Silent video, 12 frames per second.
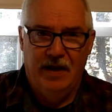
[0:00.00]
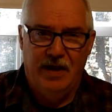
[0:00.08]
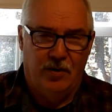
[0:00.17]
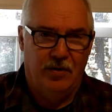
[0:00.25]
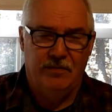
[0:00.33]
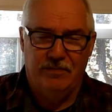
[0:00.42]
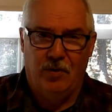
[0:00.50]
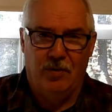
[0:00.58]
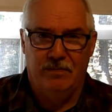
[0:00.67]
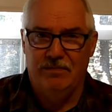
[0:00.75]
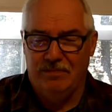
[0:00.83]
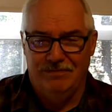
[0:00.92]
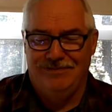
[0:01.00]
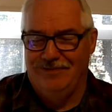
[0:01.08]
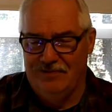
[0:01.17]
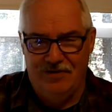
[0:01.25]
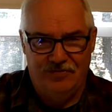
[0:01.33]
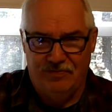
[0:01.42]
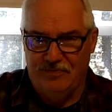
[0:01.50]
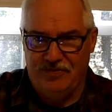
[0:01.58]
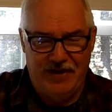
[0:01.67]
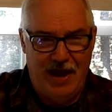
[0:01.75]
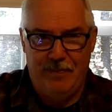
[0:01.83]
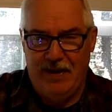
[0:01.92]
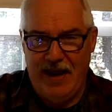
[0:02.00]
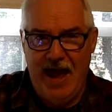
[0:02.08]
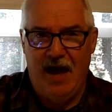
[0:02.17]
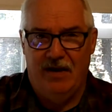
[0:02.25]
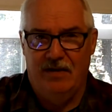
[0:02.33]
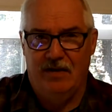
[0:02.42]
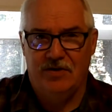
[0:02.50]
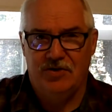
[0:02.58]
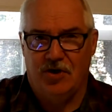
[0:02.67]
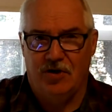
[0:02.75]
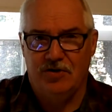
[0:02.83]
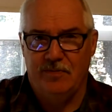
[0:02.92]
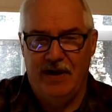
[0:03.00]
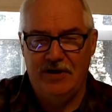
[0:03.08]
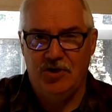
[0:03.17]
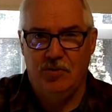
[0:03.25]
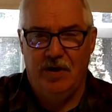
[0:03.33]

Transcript: or or just stepping out of the church makes you